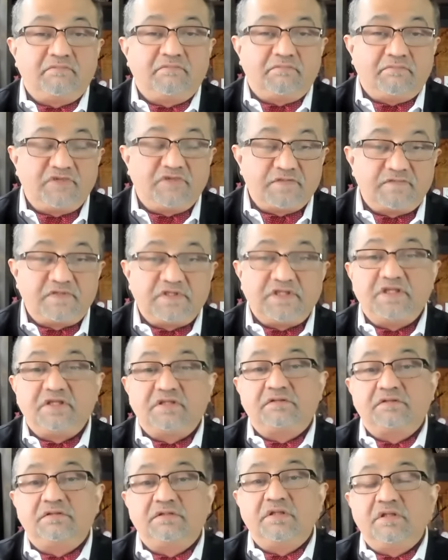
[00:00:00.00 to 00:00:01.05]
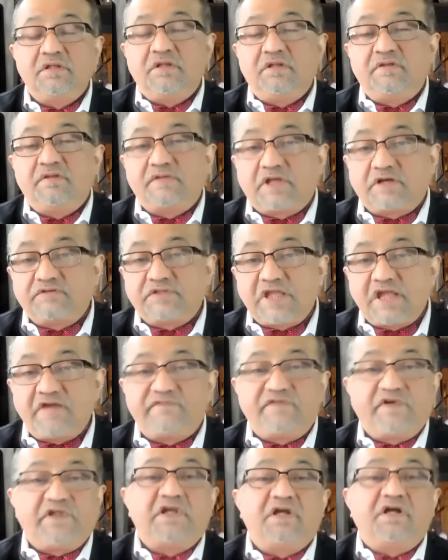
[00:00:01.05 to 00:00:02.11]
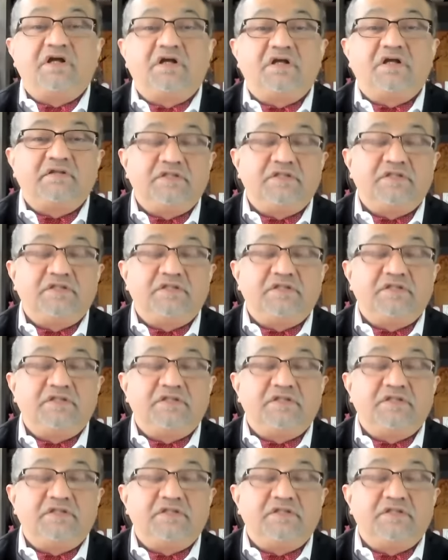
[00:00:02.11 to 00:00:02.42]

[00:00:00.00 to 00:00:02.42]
Brazil, South Africa.